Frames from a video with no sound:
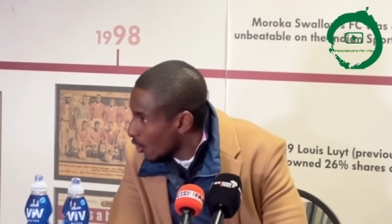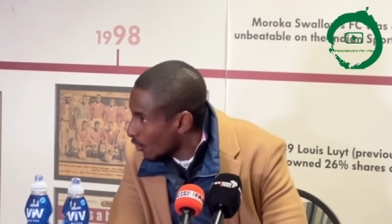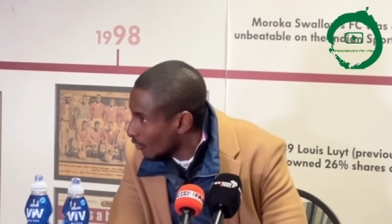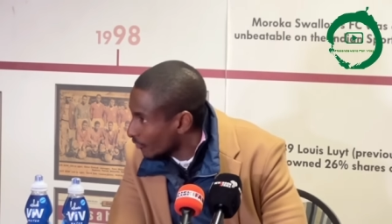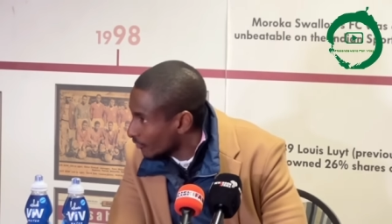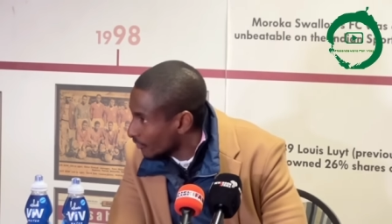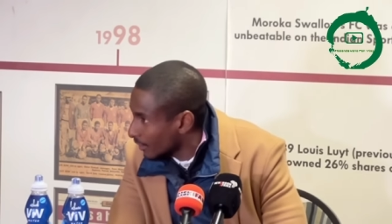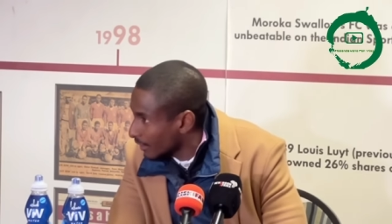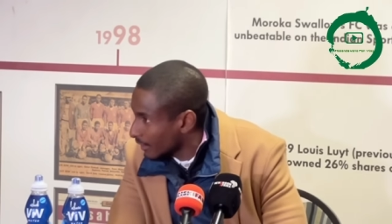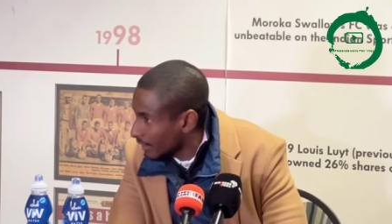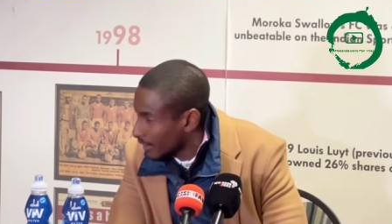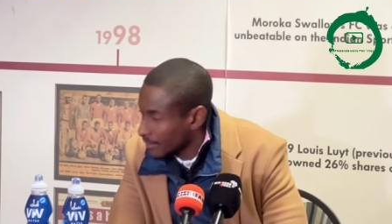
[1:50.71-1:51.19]
of
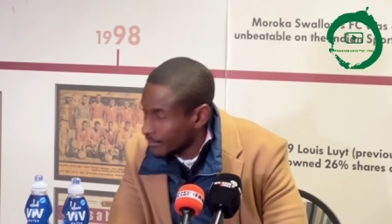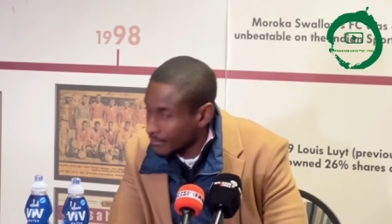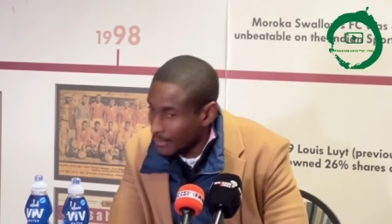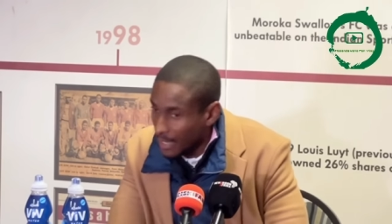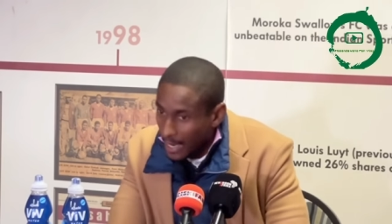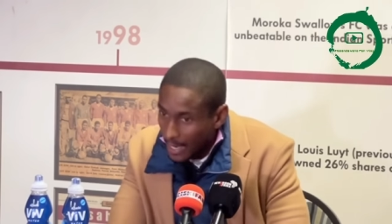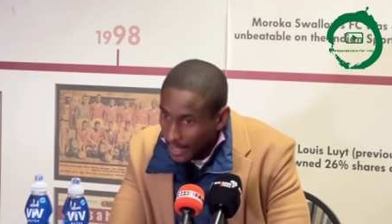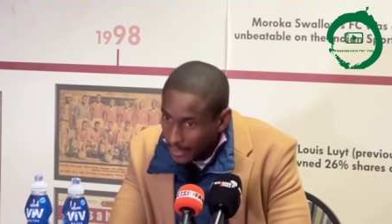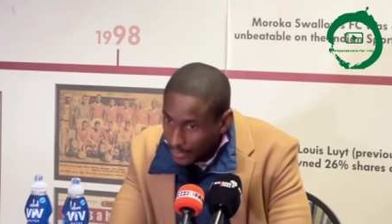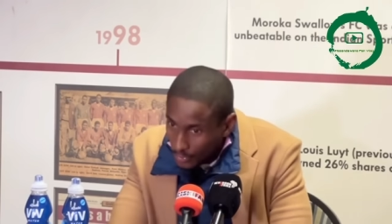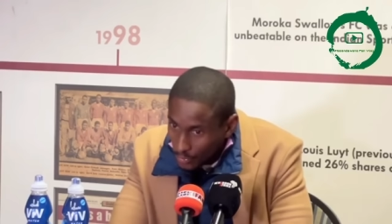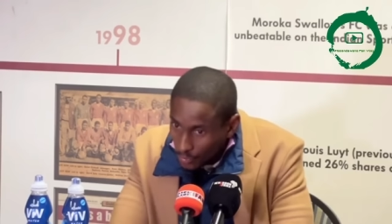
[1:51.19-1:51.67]
the game.
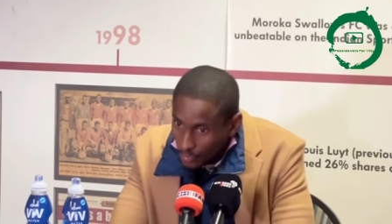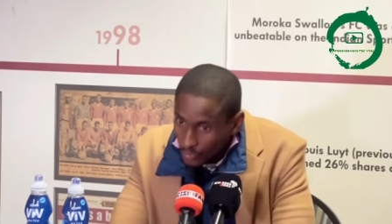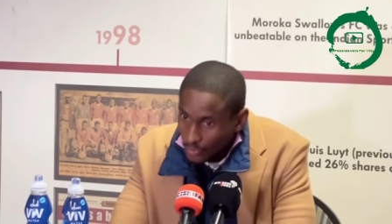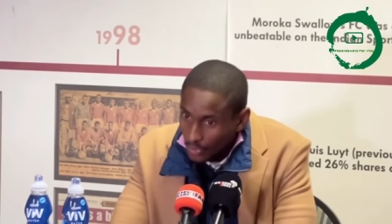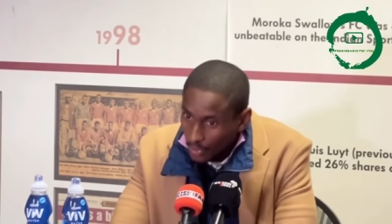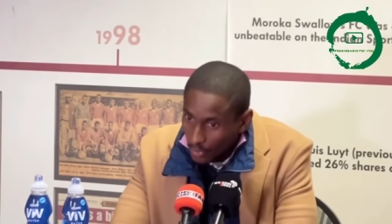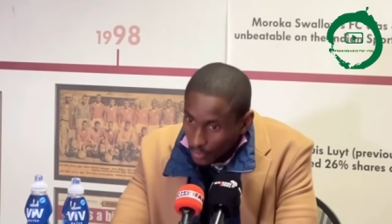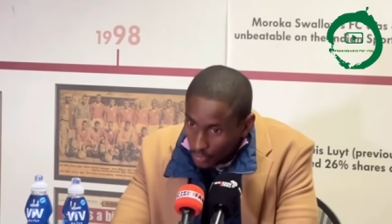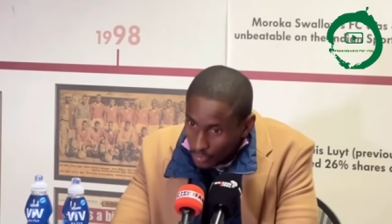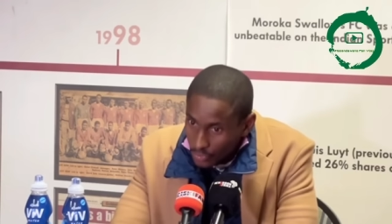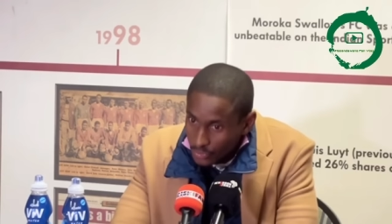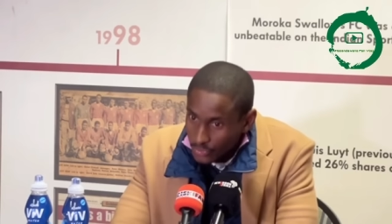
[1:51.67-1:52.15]
I know the
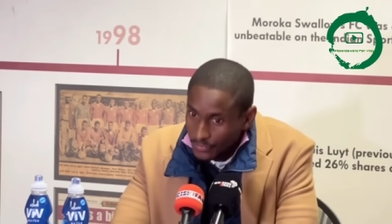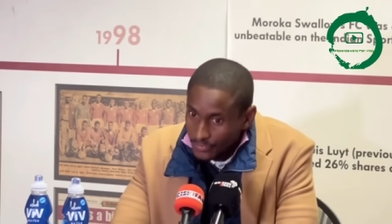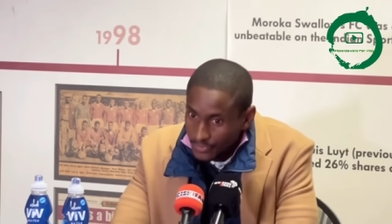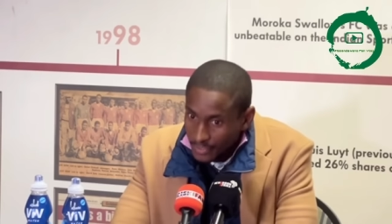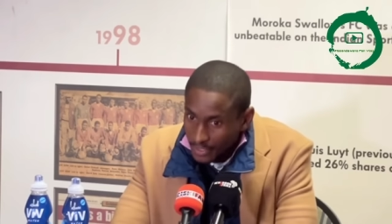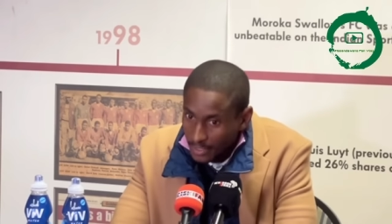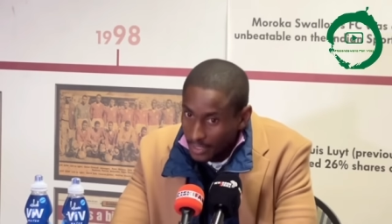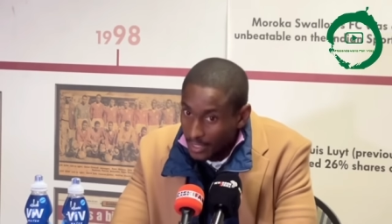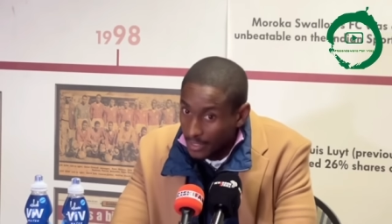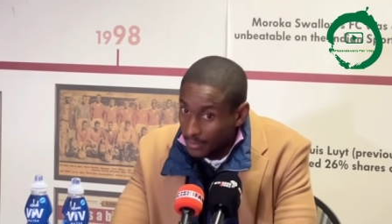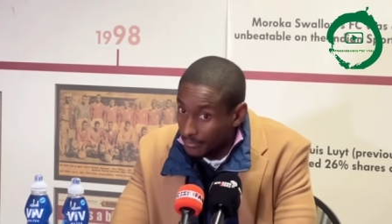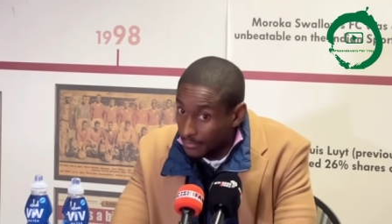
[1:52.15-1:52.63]
laws of the
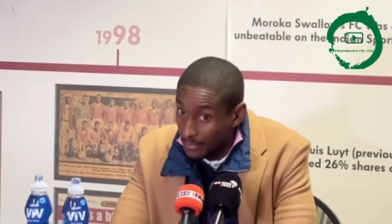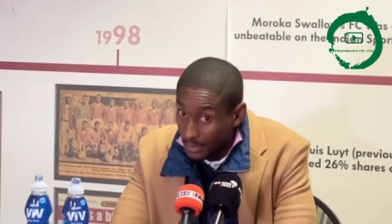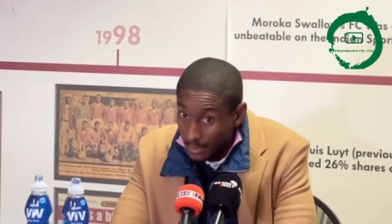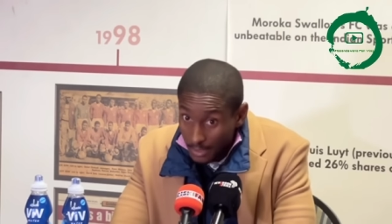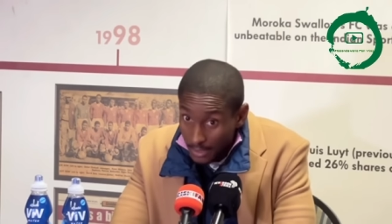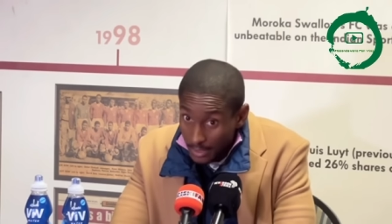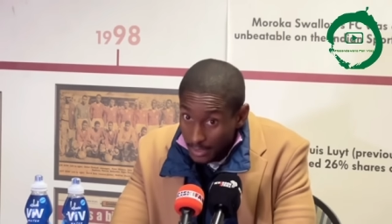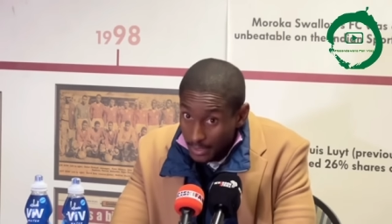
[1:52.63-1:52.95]
game.